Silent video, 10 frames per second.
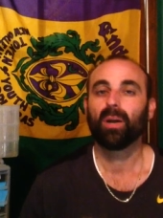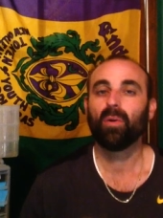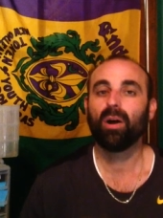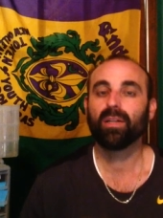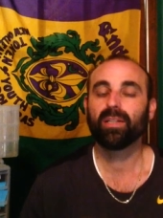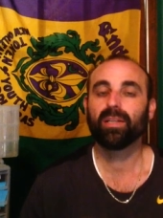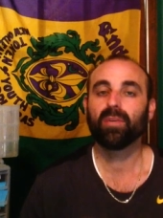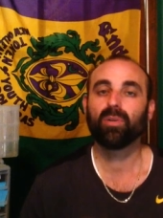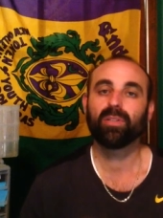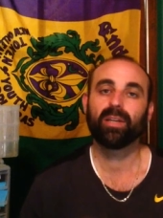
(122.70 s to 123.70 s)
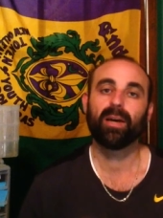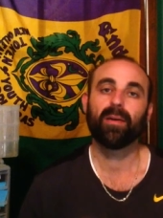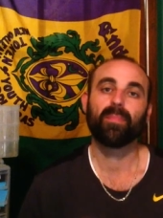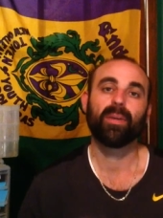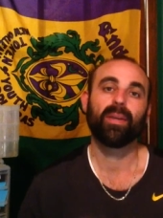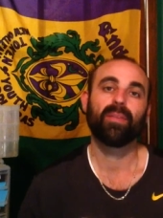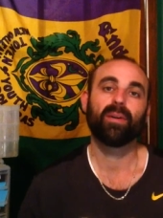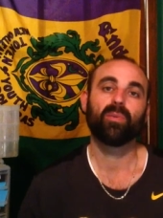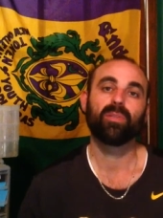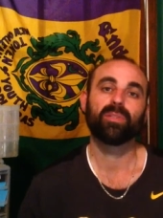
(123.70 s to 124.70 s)
I walked in there one time and
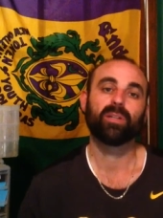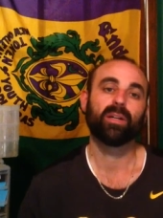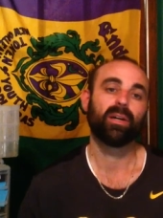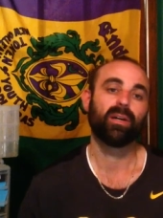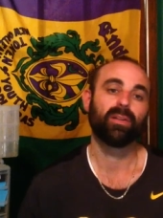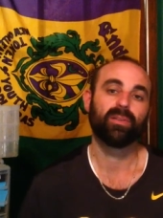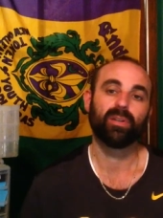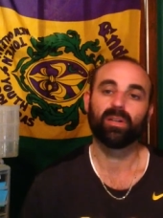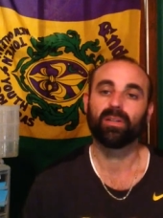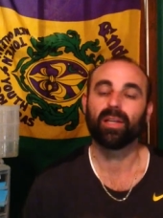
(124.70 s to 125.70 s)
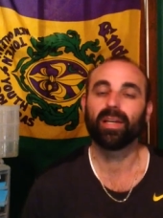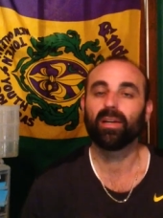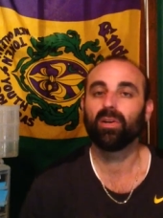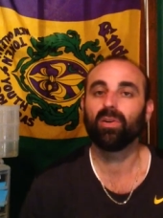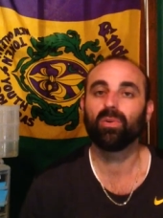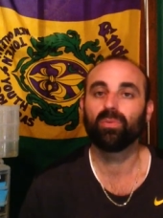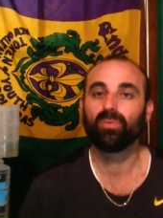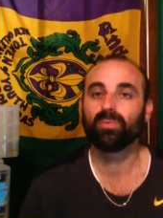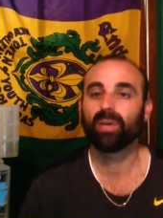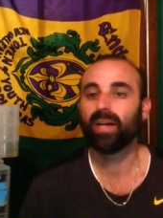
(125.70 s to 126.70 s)
there was the the Lego
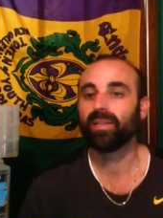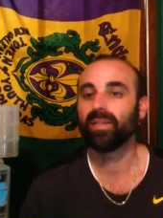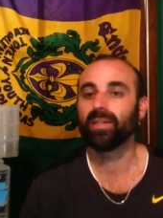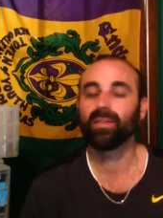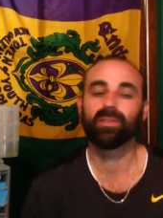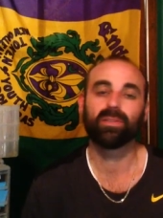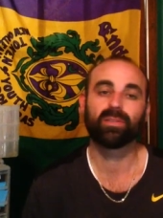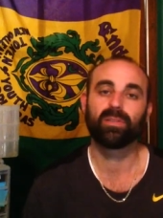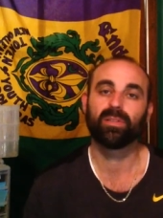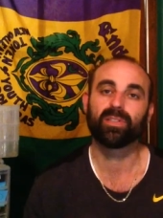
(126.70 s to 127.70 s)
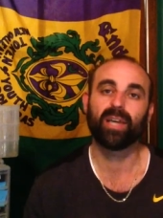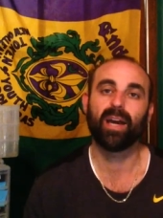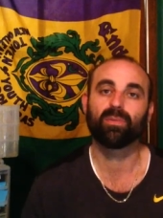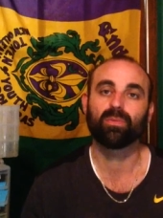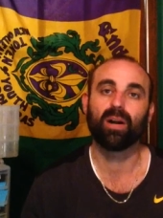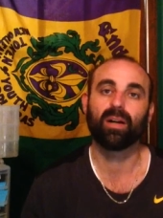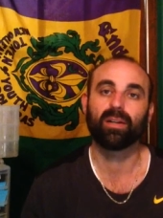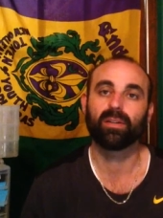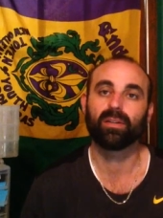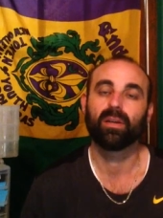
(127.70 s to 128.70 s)
ideas, the Saturn
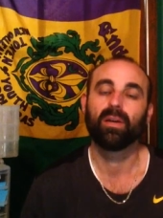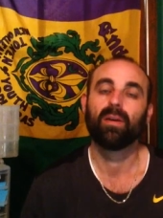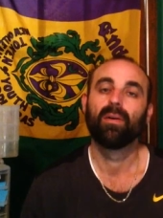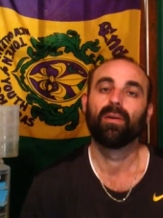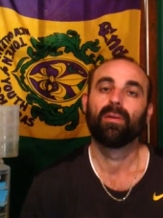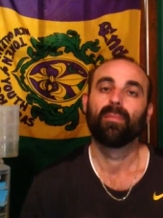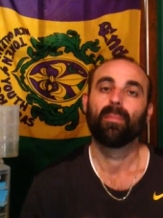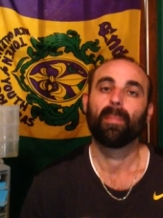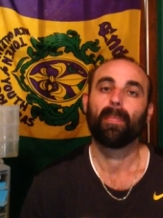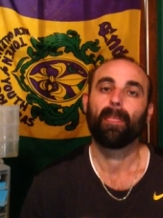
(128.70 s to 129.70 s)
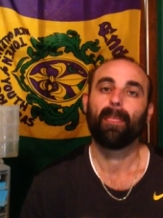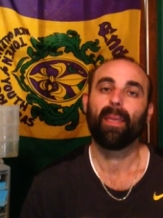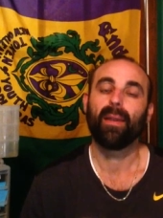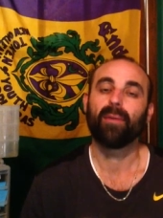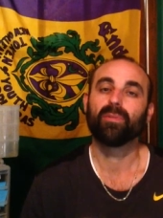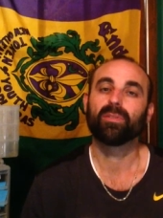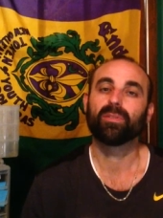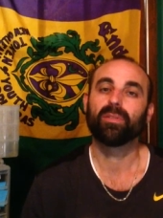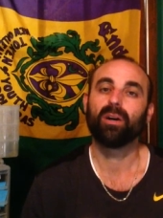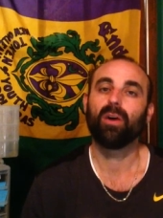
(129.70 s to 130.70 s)
rocket. And it was
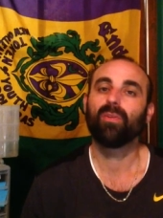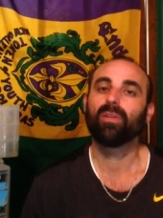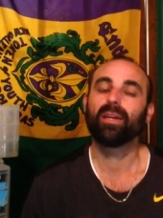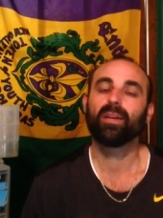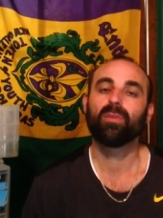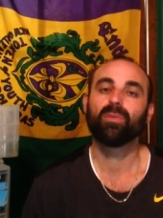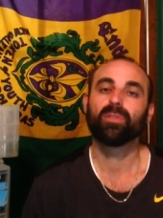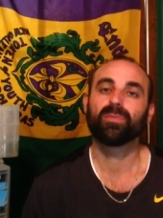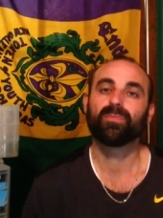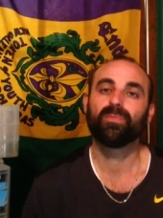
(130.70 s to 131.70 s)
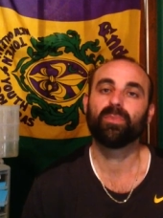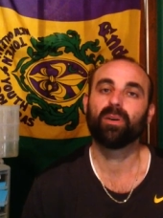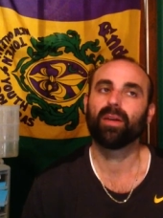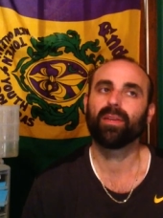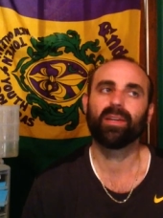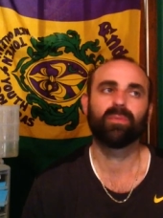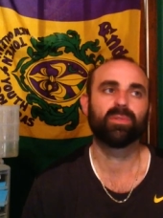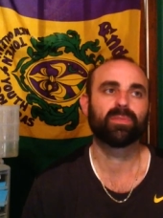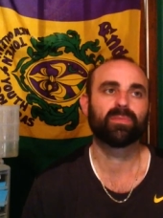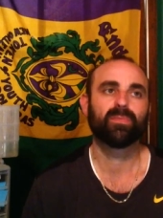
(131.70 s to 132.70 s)
all the Lego was I think it
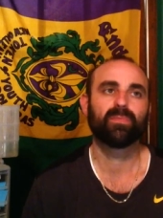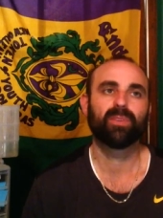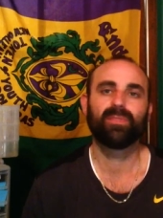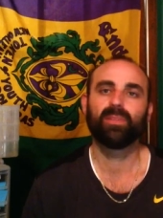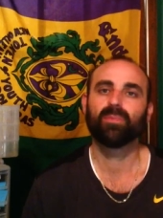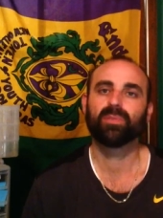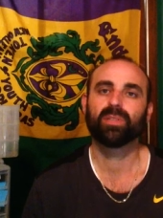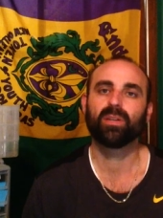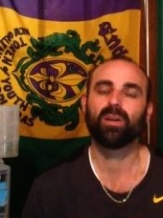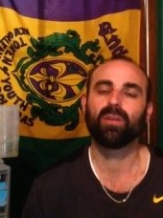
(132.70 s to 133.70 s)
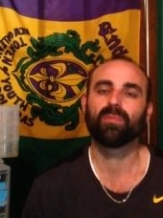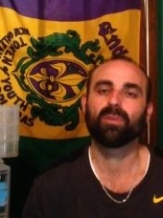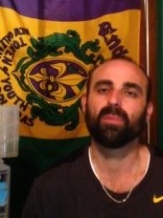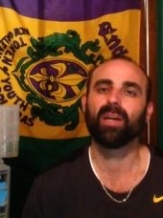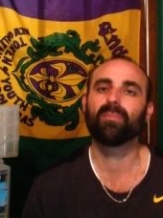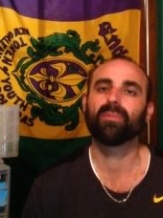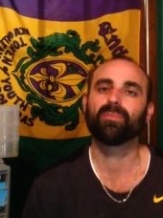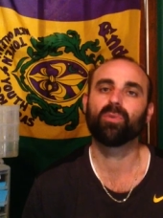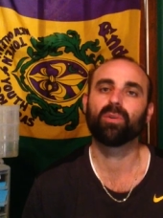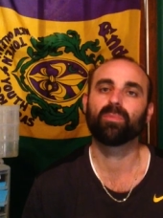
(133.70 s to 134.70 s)
was 50% off or it might have been
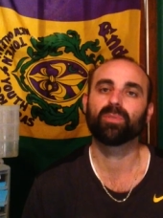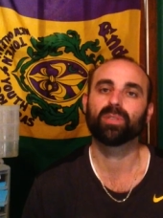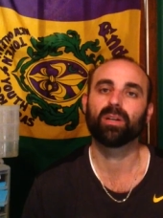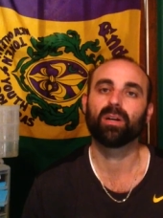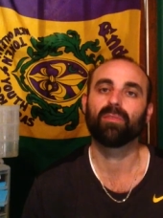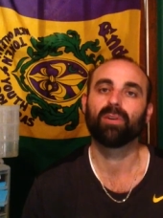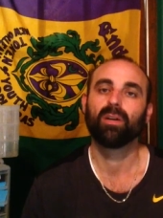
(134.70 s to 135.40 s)
40% off.